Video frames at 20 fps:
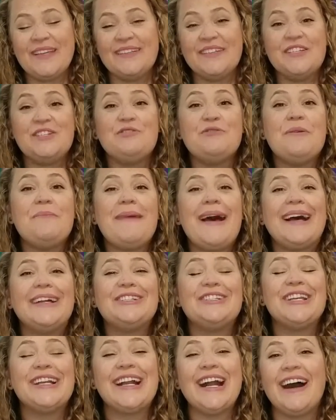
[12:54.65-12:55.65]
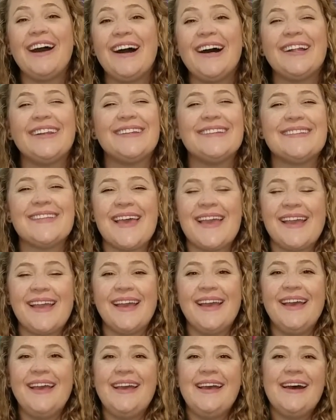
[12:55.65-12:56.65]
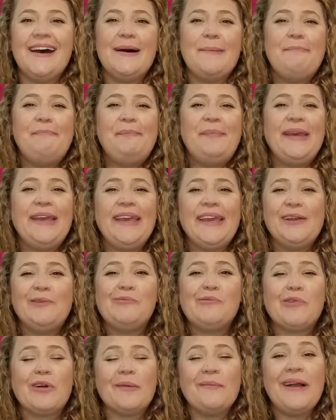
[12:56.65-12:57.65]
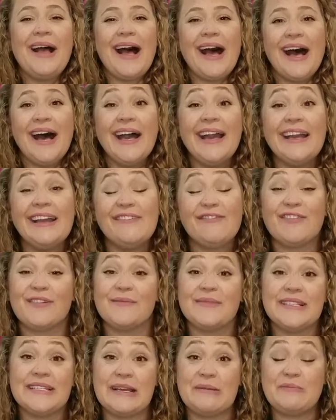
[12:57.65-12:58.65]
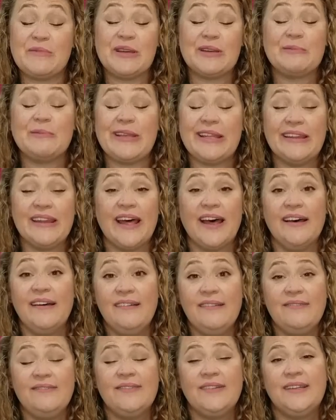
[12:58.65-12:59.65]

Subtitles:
Did you imagine God is like a big warm hug from someone we love?